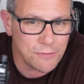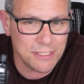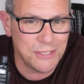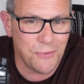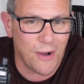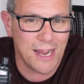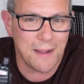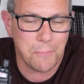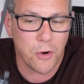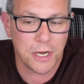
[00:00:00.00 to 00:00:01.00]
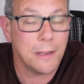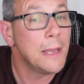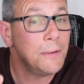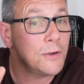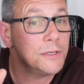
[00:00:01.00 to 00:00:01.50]
reason why I bought it
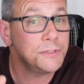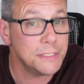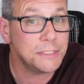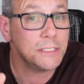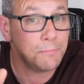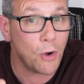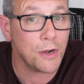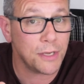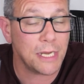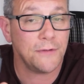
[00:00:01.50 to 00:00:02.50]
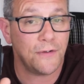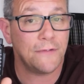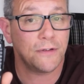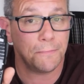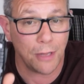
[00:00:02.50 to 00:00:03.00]
because this is part
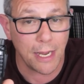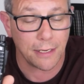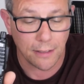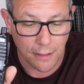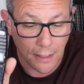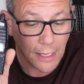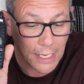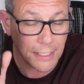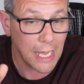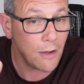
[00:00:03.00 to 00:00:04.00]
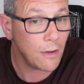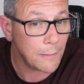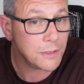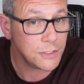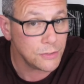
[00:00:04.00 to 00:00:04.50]
95 compliant. And now
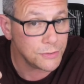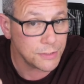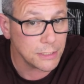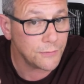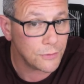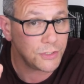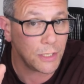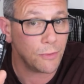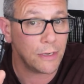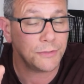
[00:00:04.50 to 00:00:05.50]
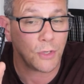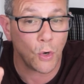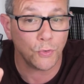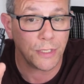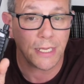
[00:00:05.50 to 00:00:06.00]
I'm going to use this for GMRS
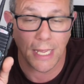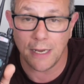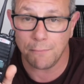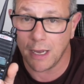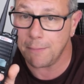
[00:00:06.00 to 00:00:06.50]
only and my